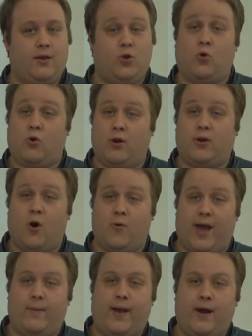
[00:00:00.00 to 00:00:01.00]
you could go
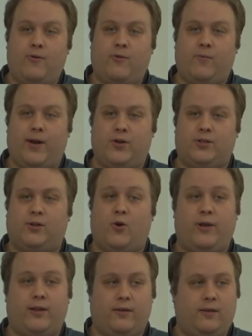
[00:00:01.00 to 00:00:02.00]
that path by just
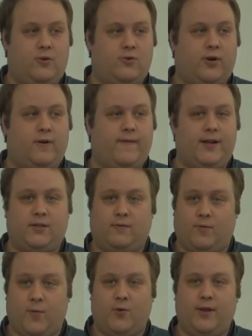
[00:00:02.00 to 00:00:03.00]
loading the user interface
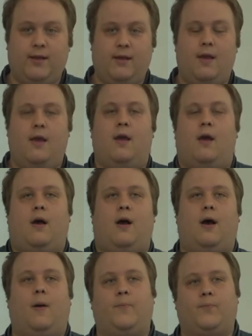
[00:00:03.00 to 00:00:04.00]
remotely.
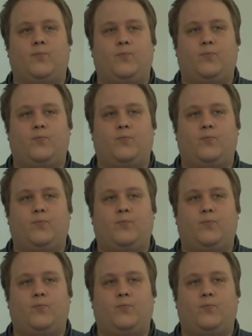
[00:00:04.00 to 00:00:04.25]
Um,